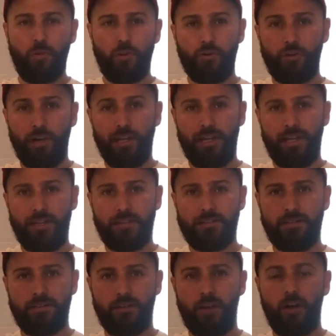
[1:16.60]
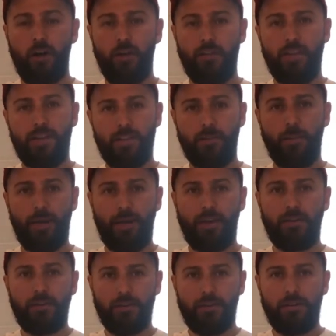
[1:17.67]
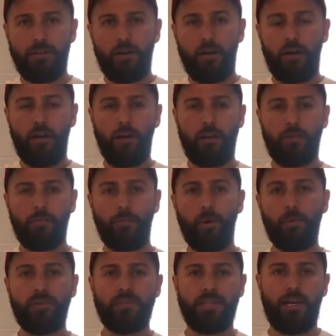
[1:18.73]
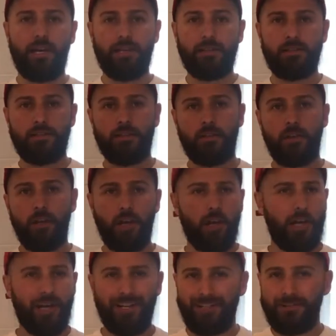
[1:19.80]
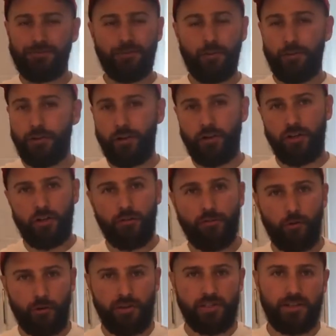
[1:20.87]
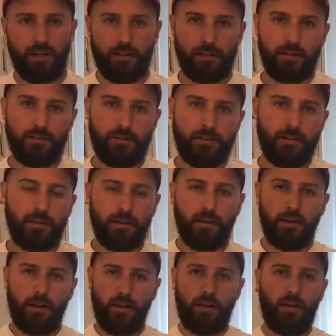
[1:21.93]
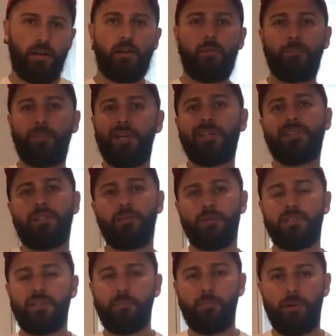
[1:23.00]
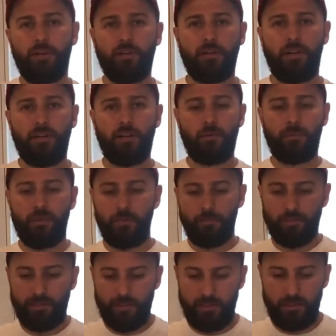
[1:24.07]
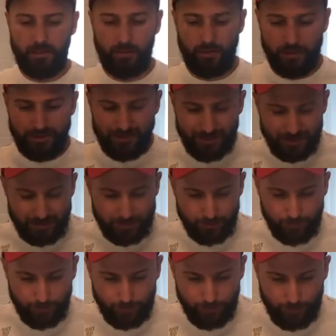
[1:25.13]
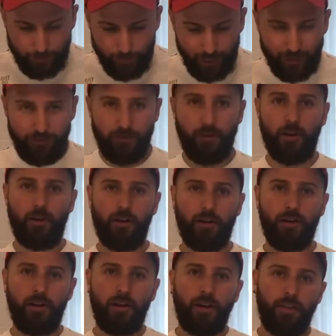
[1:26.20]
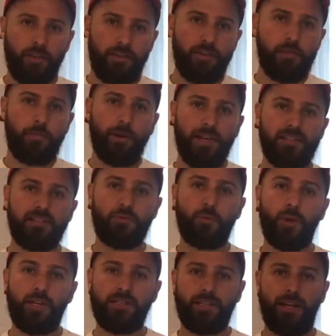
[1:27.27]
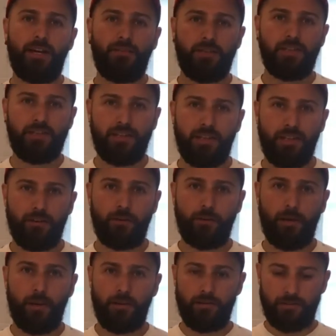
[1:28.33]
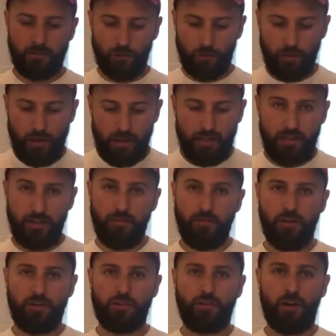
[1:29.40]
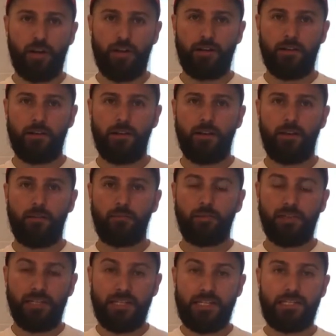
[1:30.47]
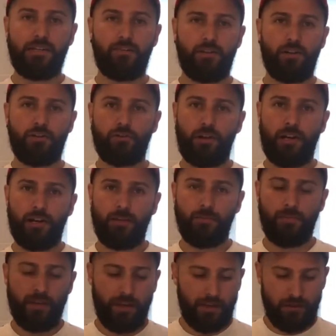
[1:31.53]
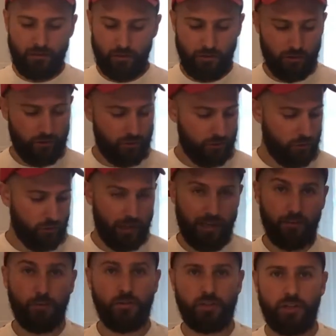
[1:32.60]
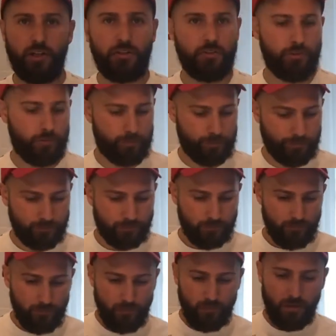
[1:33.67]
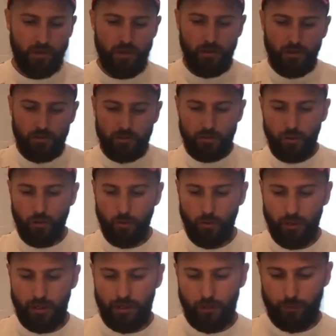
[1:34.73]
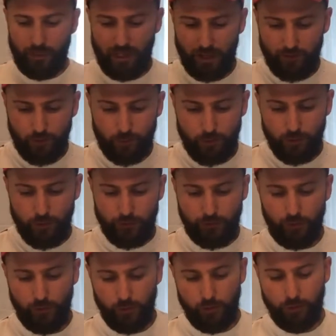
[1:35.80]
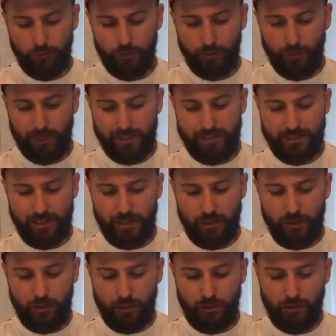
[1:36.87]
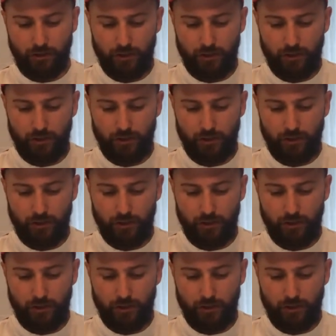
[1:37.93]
grill it in the pan on both sides for 30 to 40 seconds. Baste it with some butter, and it'll be completely done. This is by far the best way to have a steak. Okay, so give it a try. Please give it a try, and your life will change. So we have a beautiful ribeye steak here.